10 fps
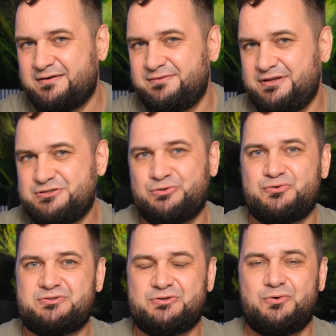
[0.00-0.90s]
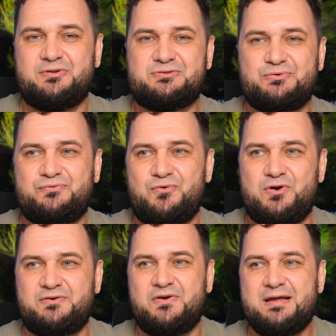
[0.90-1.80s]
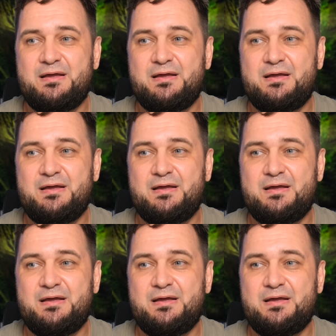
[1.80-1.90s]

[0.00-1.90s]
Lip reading: digitus, so on and so forth.